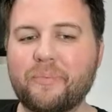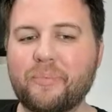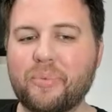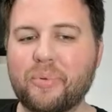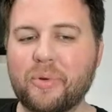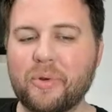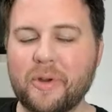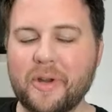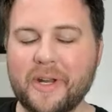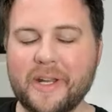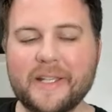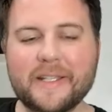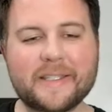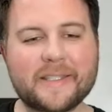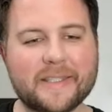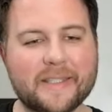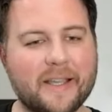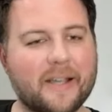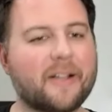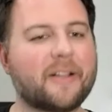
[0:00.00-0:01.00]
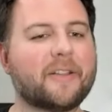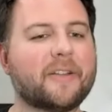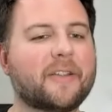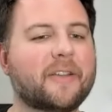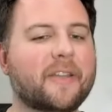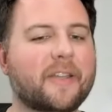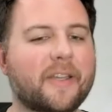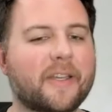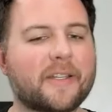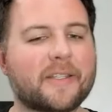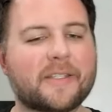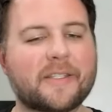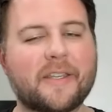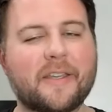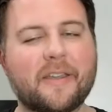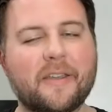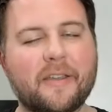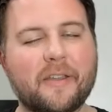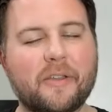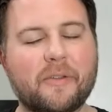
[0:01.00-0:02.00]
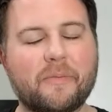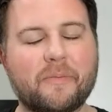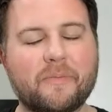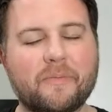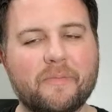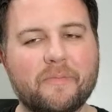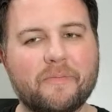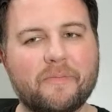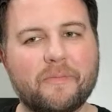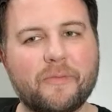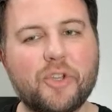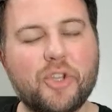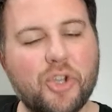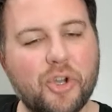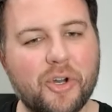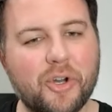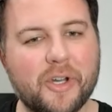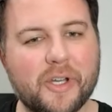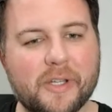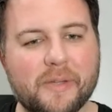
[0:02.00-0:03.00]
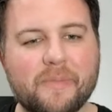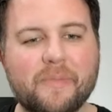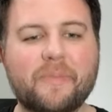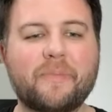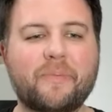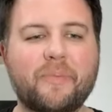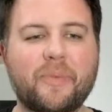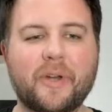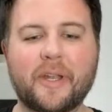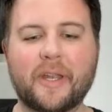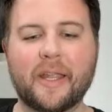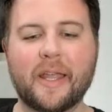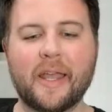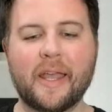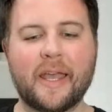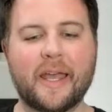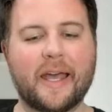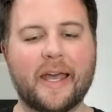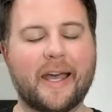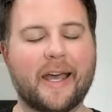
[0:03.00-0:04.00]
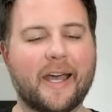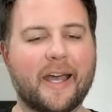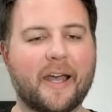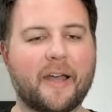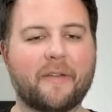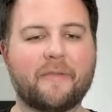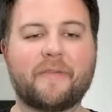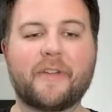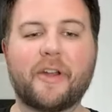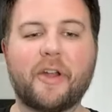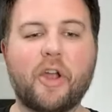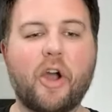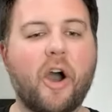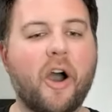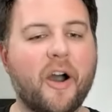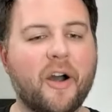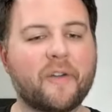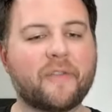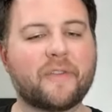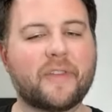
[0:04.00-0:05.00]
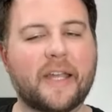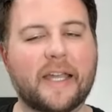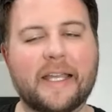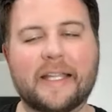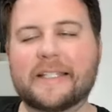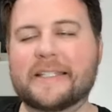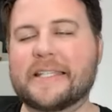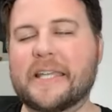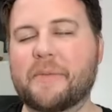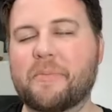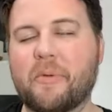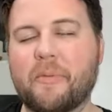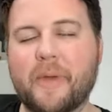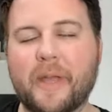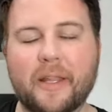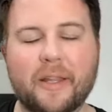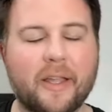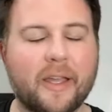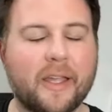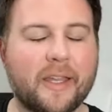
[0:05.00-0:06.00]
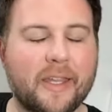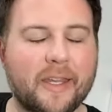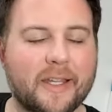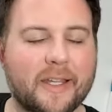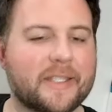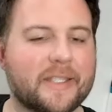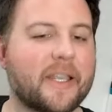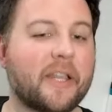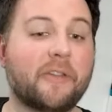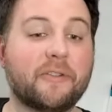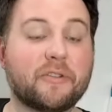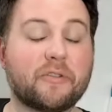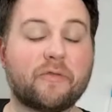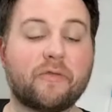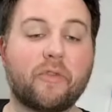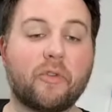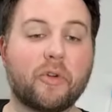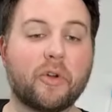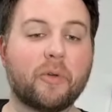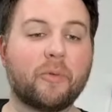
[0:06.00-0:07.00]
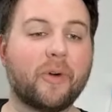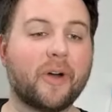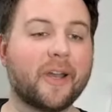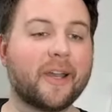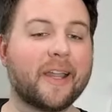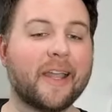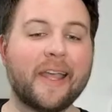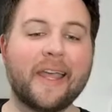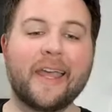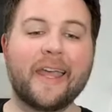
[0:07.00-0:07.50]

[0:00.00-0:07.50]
pretty solid against a good but uh, very off night Tampa Bay Lightning as they lose four to one.